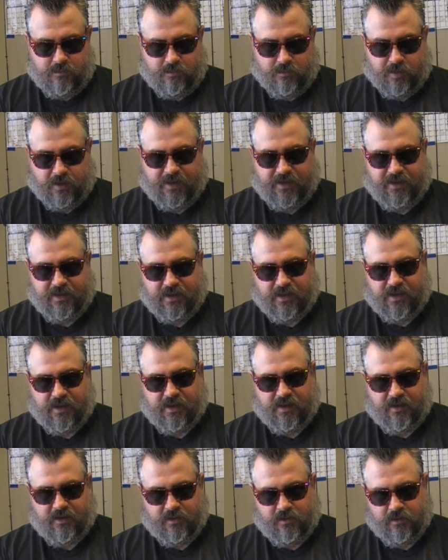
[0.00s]
braided
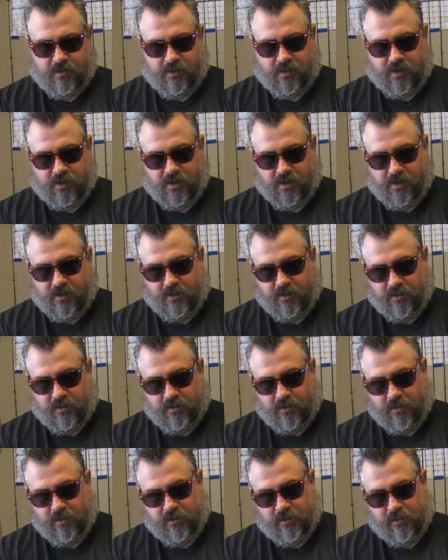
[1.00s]
line, and
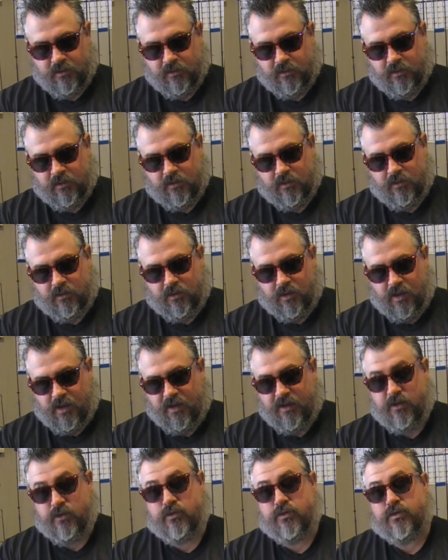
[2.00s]
I
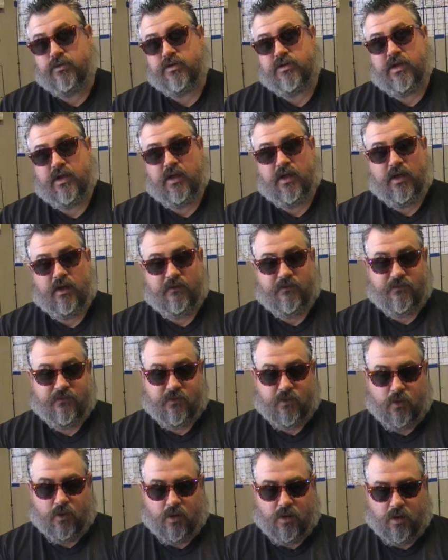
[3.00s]
use a
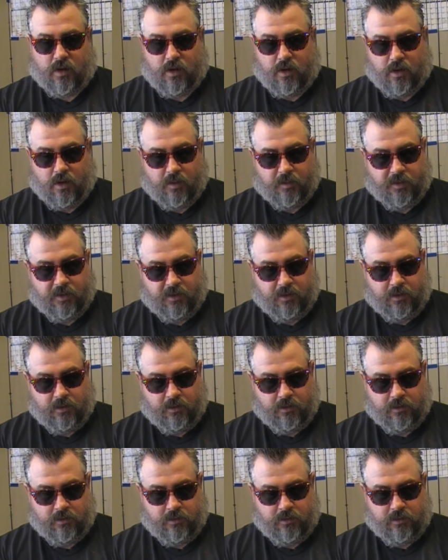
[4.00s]
fluorocarbon